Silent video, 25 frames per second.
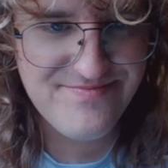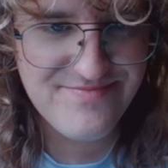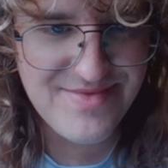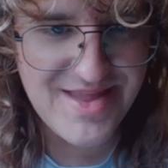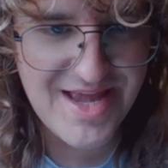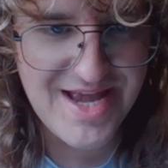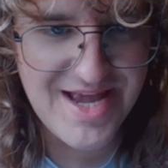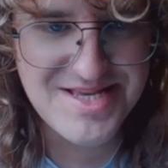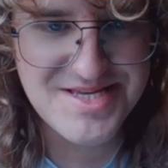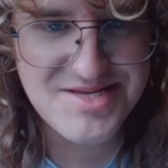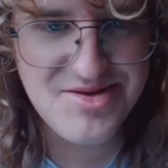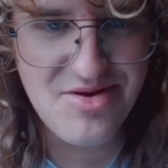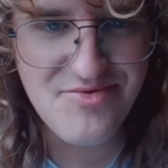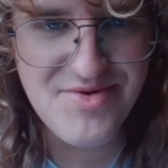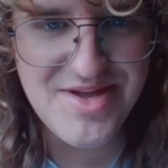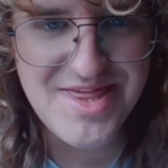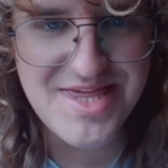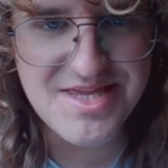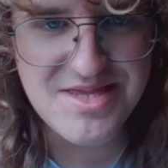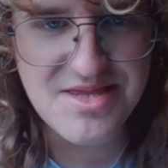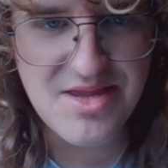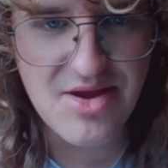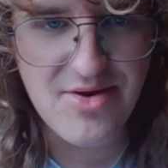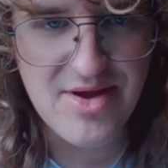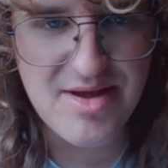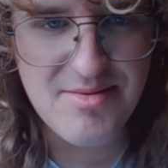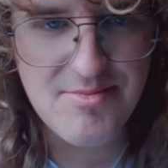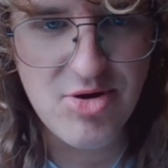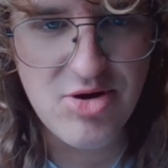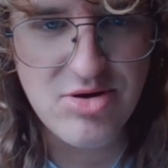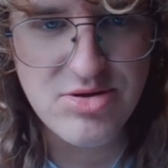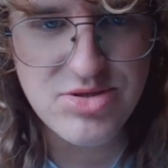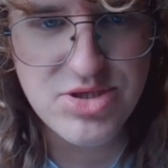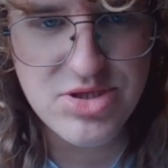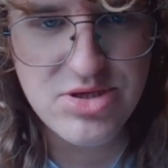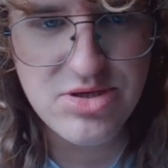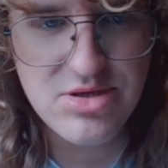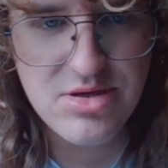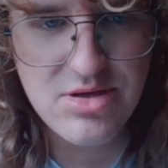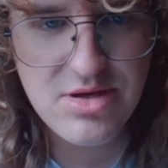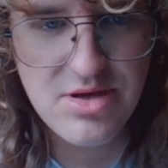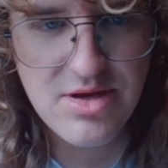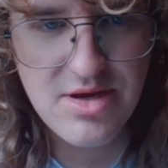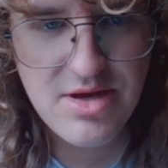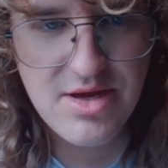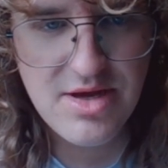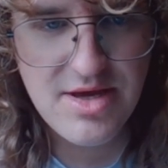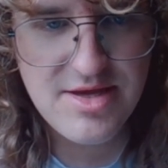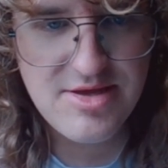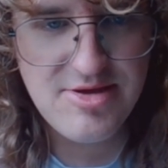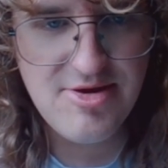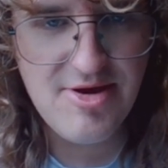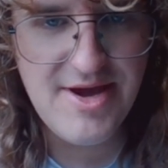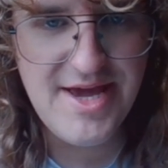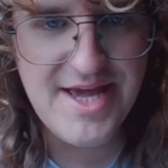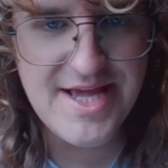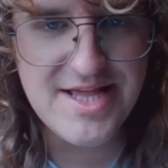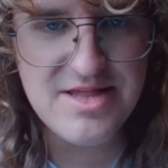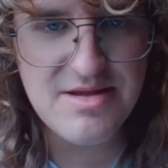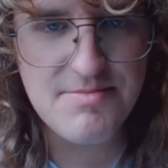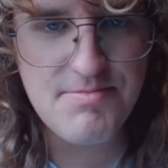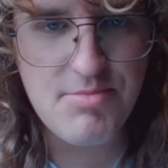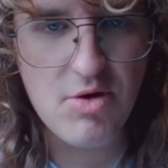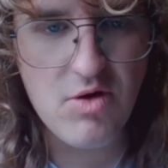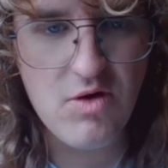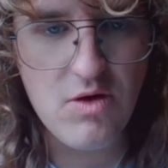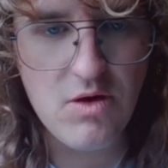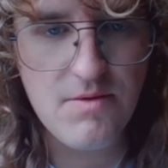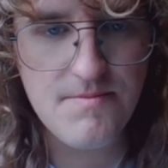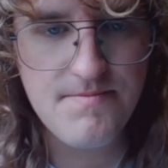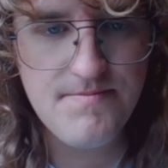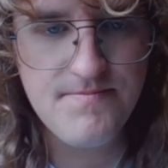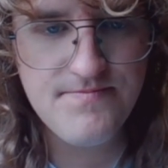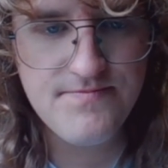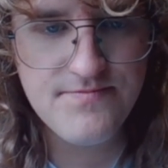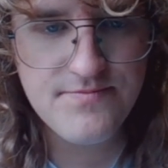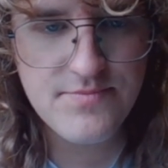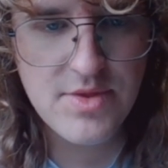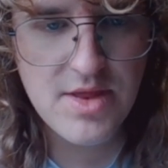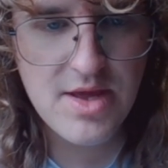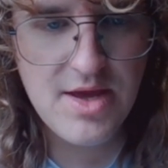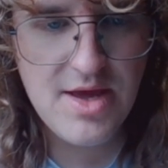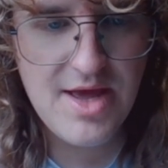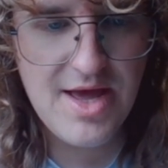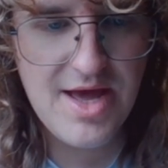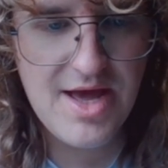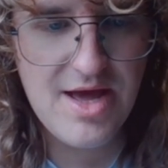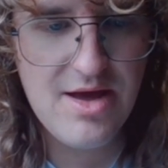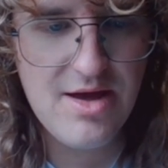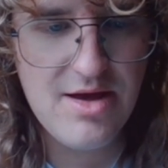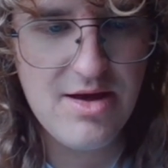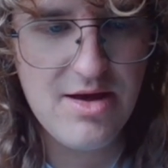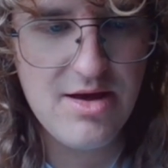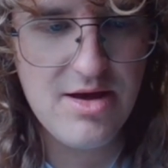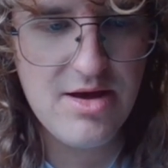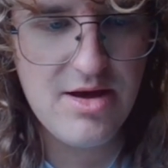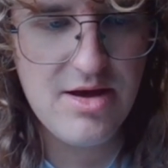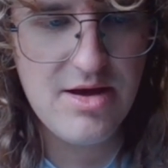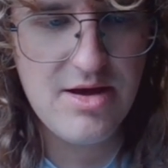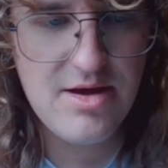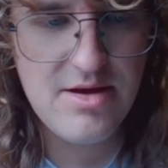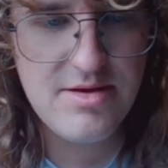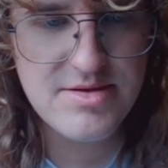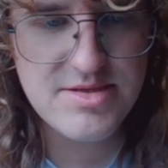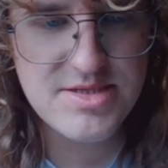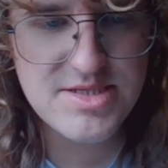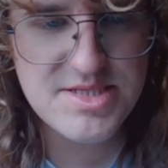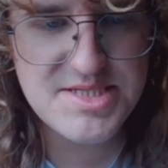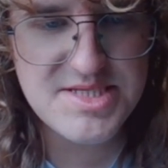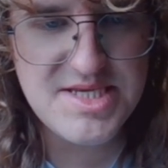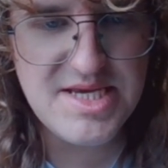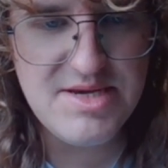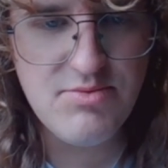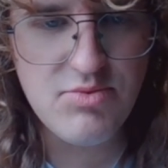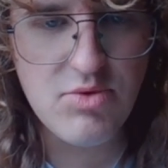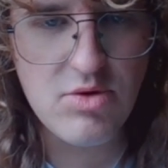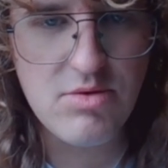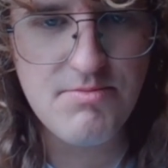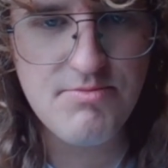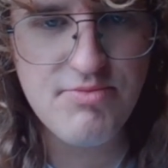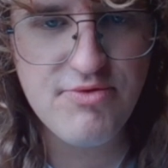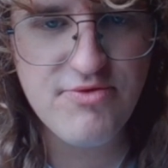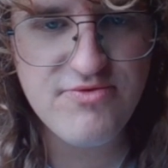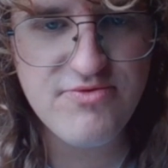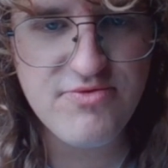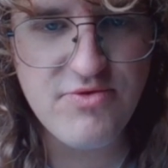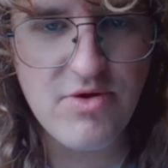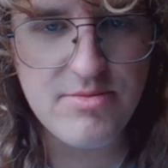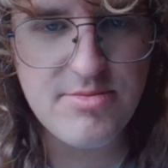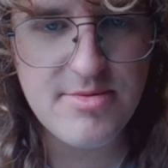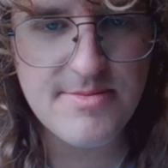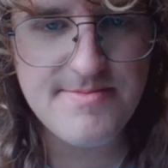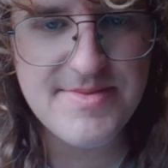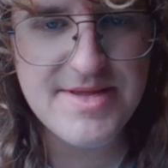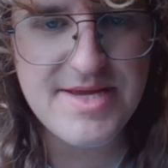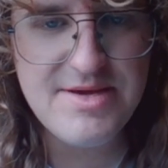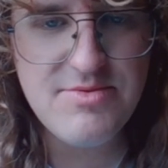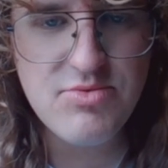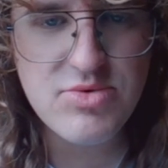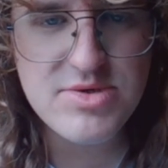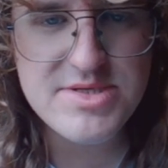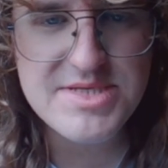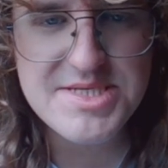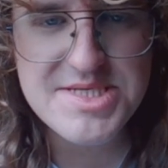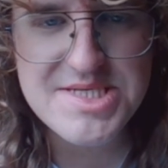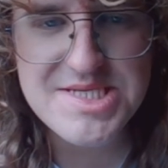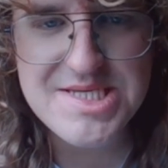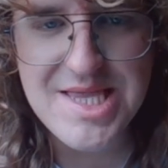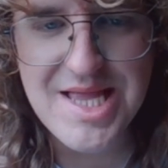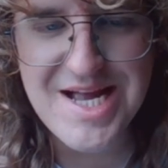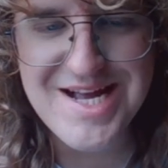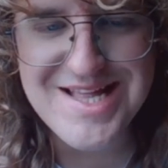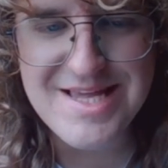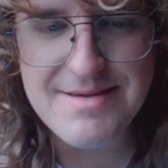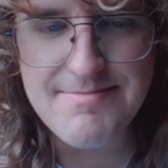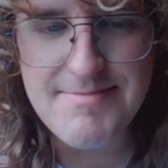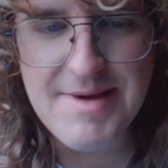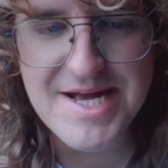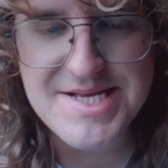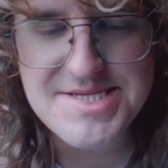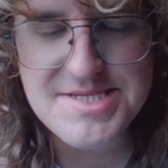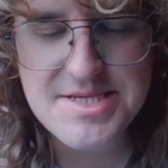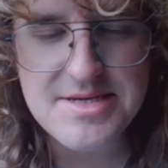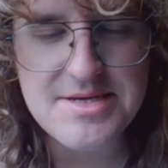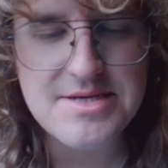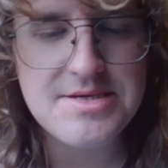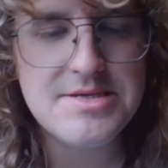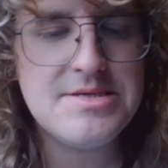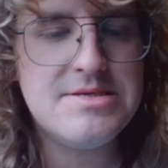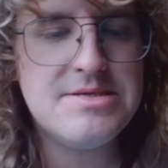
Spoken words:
It's not really doing much. You're hitting the pawn. C1 probably was slightly better.